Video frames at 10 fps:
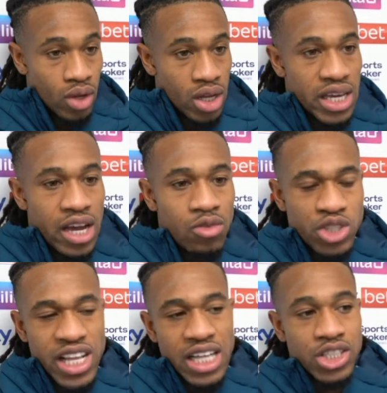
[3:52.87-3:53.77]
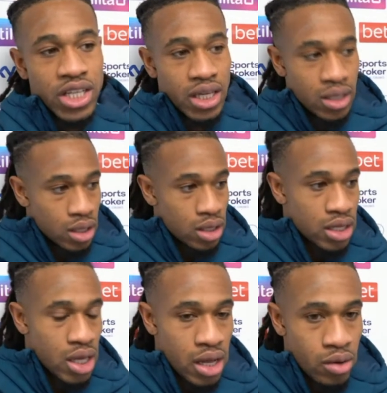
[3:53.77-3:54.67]
Yeah, obviously naturally,
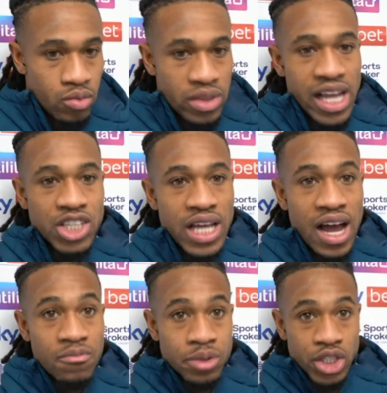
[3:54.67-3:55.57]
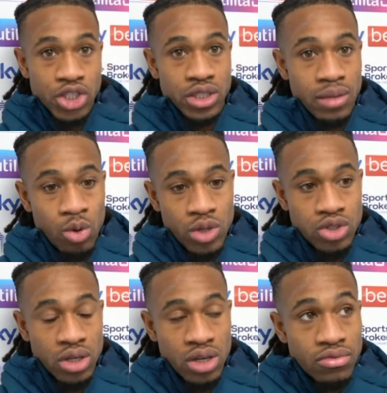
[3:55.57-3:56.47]
naturally out of position. I'm always
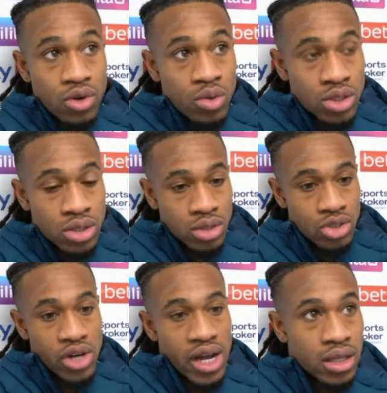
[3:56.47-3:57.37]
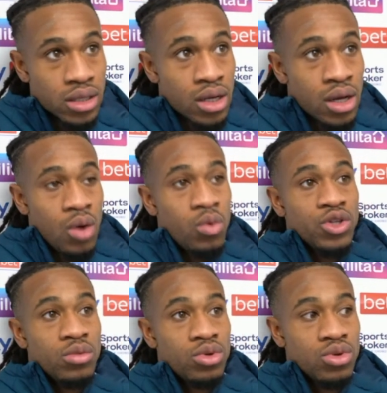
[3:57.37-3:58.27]
looking forward to try and
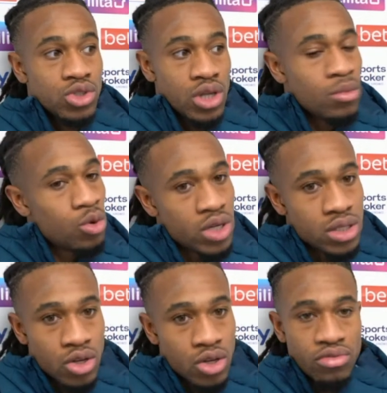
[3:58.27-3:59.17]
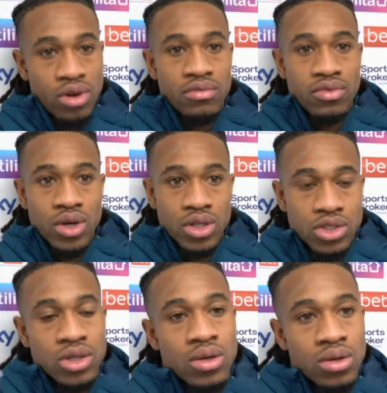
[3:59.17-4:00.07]
win the ball, so I'm always on the front
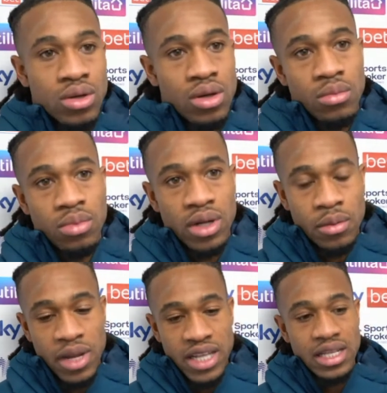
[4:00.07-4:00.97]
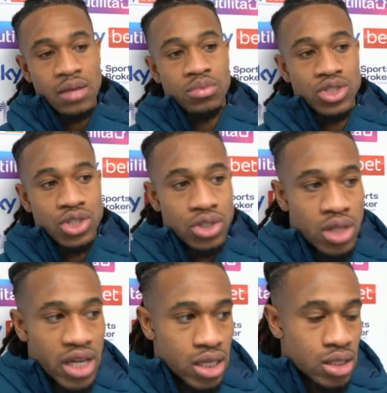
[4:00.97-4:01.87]
foot. So playing in that position,
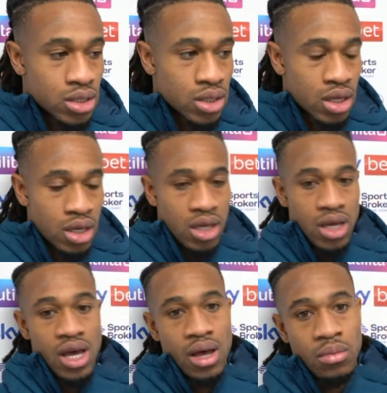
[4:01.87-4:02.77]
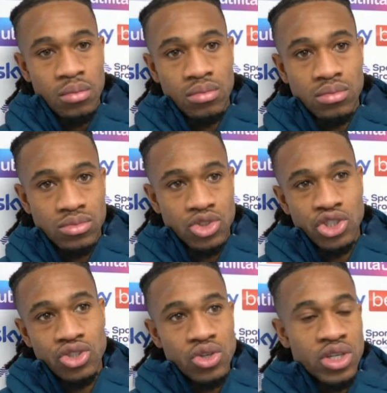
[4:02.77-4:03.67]
I guess um, you
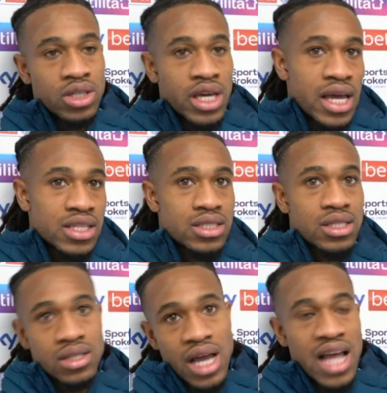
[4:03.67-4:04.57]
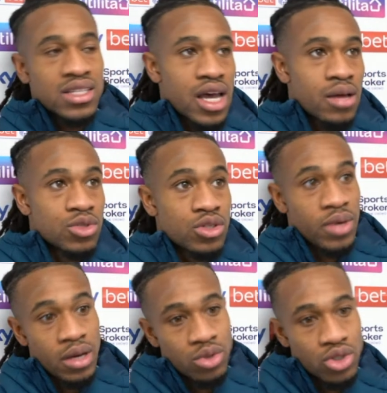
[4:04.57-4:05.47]
do get at times
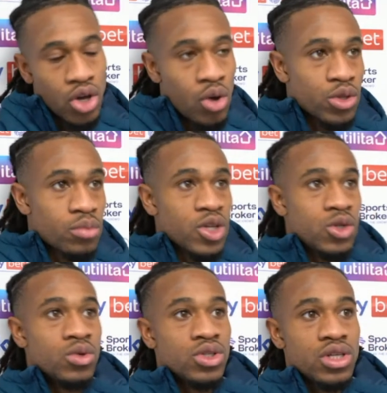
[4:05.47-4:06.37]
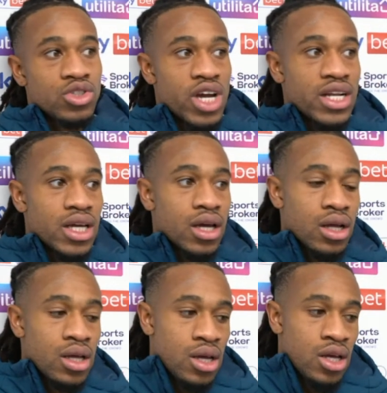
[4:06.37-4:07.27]
able to go in the middle and, and try and nick it,
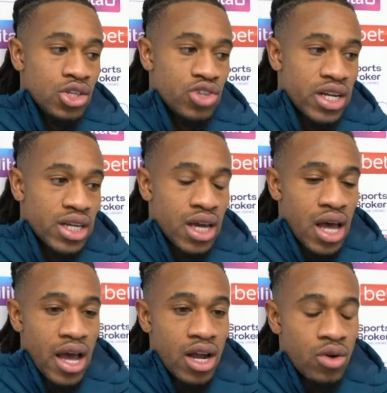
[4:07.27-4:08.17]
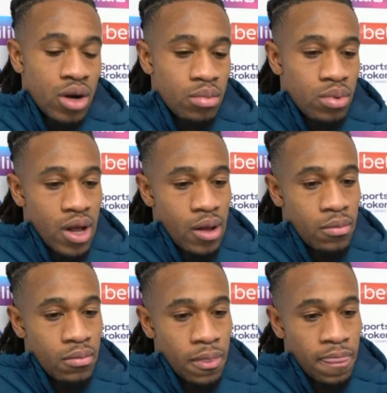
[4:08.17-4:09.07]
try and nick it higher up.
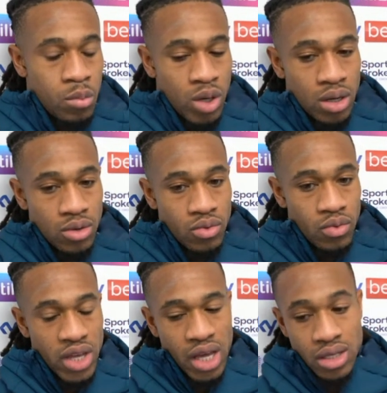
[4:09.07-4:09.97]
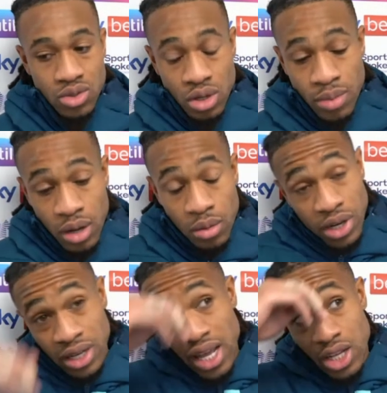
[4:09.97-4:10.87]
Um, but yeah, it's all about
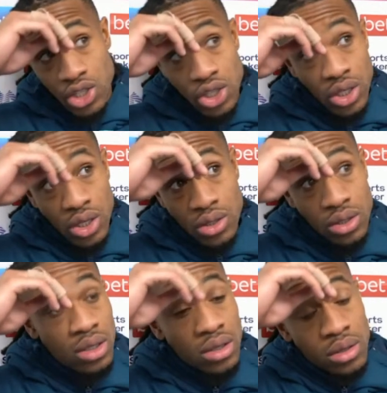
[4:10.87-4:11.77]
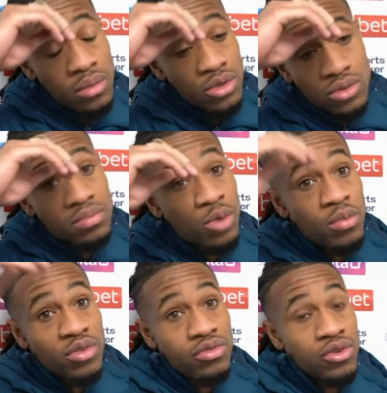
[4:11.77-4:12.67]
bringing energy and
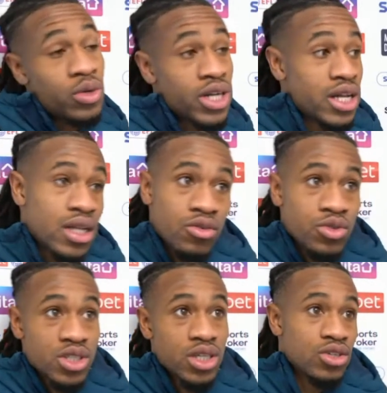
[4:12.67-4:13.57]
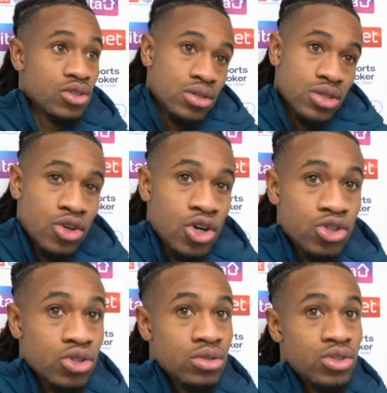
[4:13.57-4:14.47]
bombing forward. And obviously, you, you got
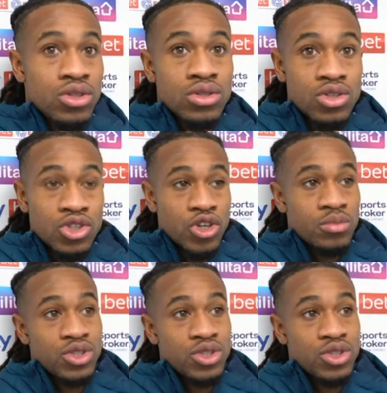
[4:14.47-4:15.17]
to do two jobs.